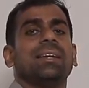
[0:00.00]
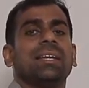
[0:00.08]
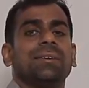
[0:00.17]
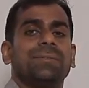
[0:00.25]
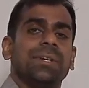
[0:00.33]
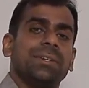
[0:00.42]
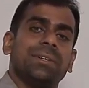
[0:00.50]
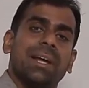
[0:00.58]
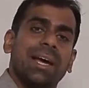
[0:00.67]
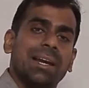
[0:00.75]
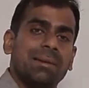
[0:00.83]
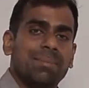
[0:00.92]
if your
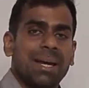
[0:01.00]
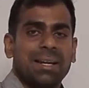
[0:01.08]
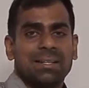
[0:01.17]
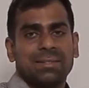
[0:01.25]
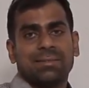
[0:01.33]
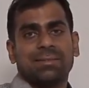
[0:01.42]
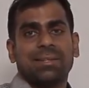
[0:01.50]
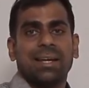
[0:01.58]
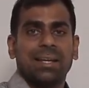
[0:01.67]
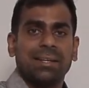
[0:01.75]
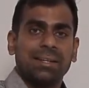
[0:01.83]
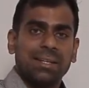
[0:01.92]
trial balance
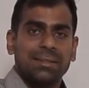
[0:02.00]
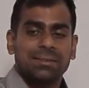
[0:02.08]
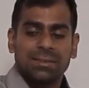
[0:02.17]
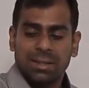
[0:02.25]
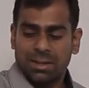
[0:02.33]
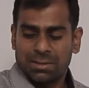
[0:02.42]
agrees.